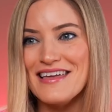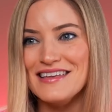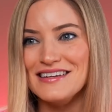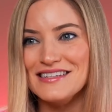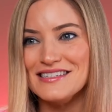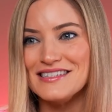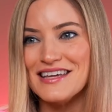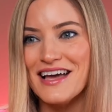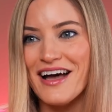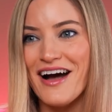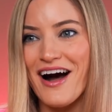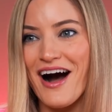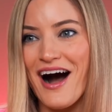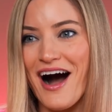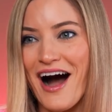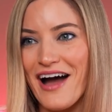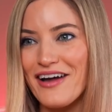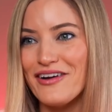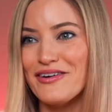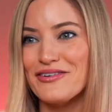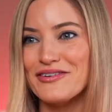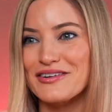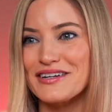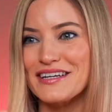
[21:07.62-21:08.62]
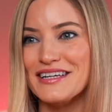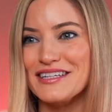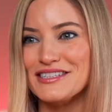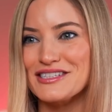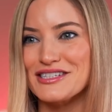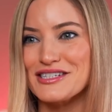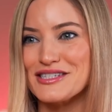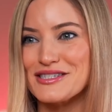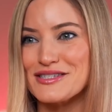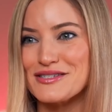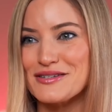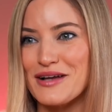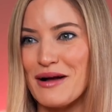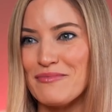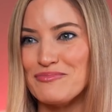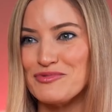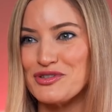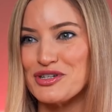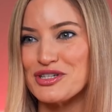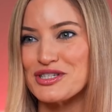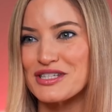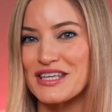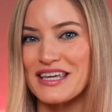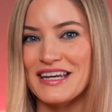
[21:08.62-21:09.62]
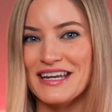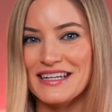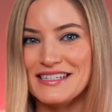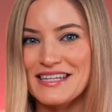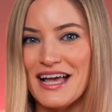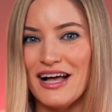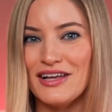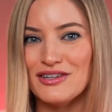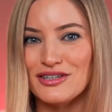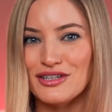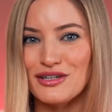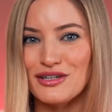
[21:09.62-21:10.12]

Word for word: pieces or anything. So this one is